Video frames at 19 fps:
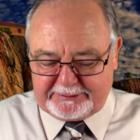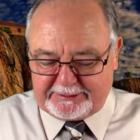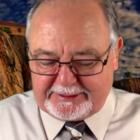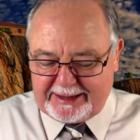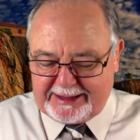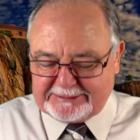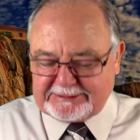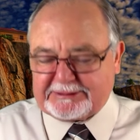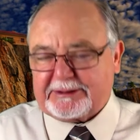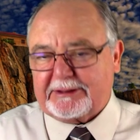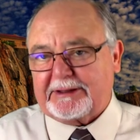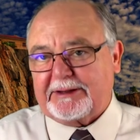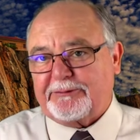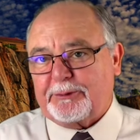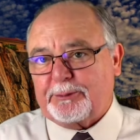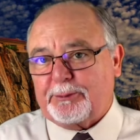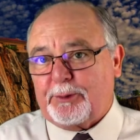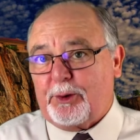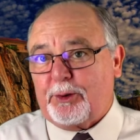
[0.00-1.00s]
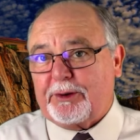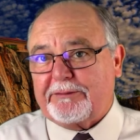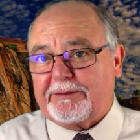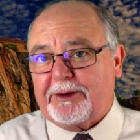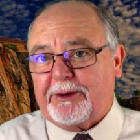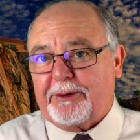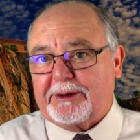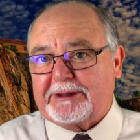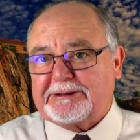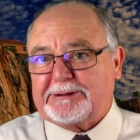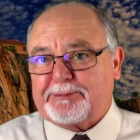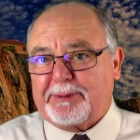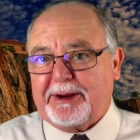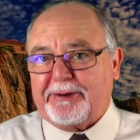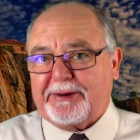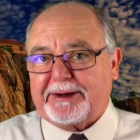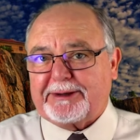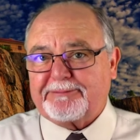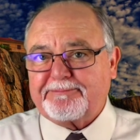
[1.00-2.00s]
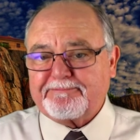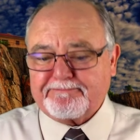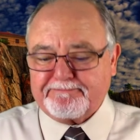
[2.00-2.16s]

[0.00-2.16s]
constantly for more of the Holy Spirit.